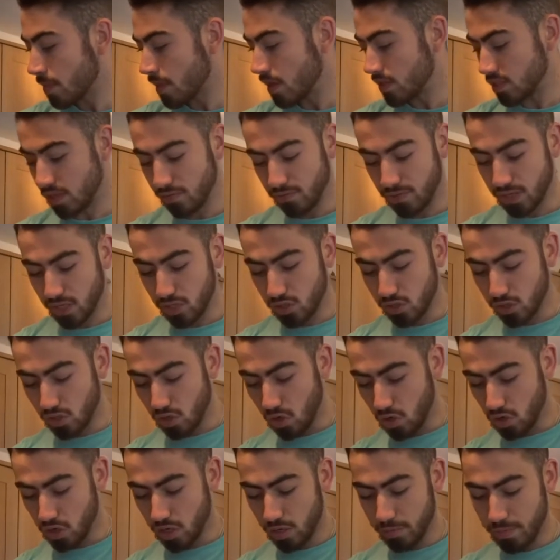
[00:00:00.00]
Something that's
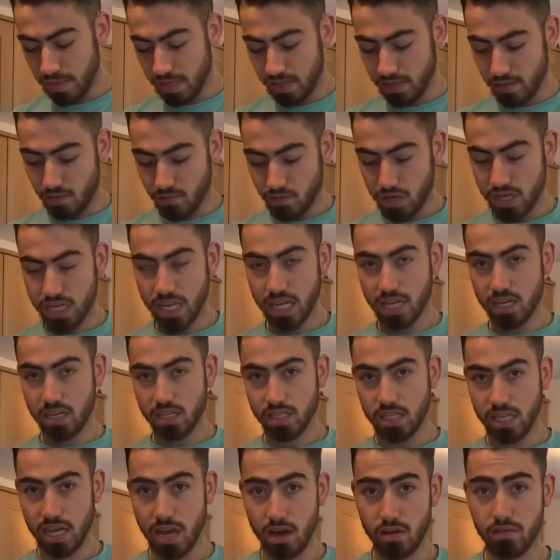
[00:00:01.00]
not going to be
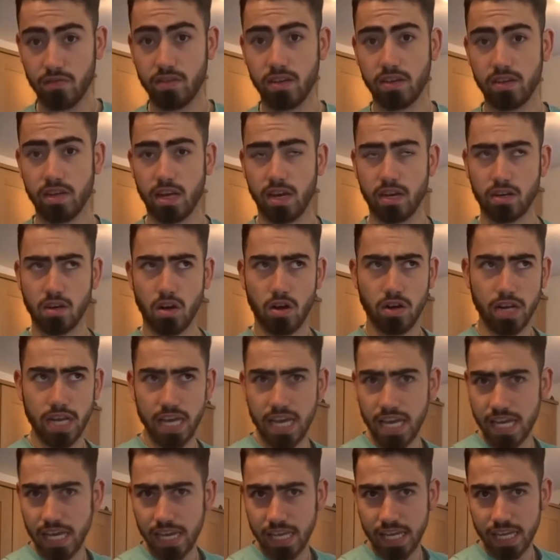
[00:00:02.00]
ridiculously healthy, and I can't
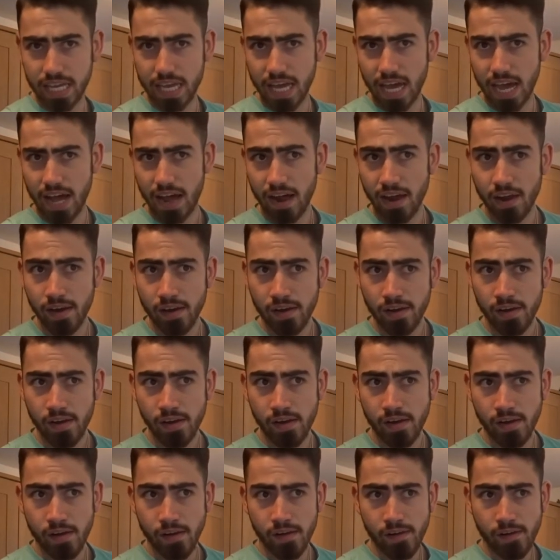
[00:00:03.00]
eat it yet,
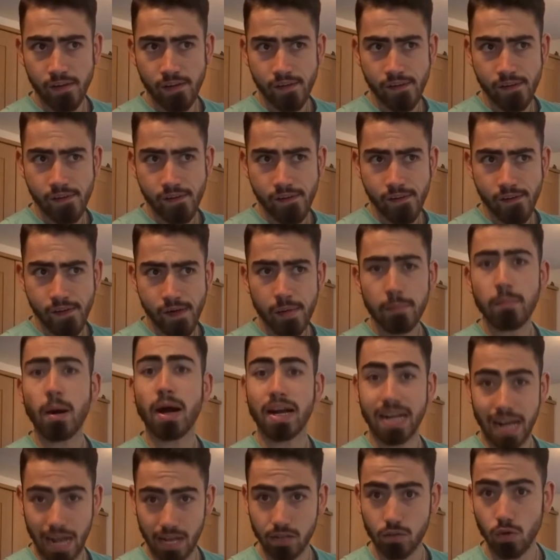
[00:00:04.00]
but
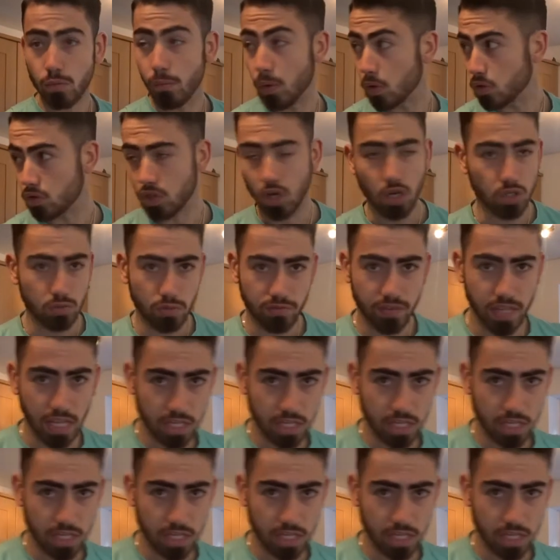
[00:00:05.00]
I can do a montage with it,